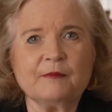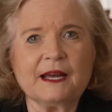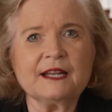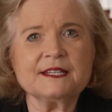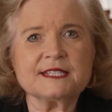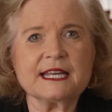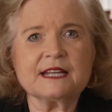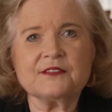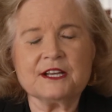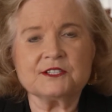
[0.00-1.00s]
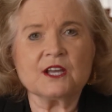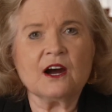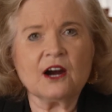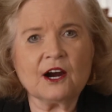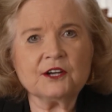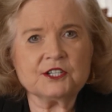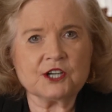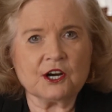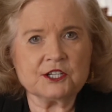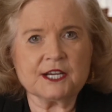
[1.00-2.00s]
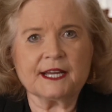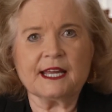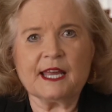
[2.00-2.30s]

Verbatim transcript: balancing these hard charging,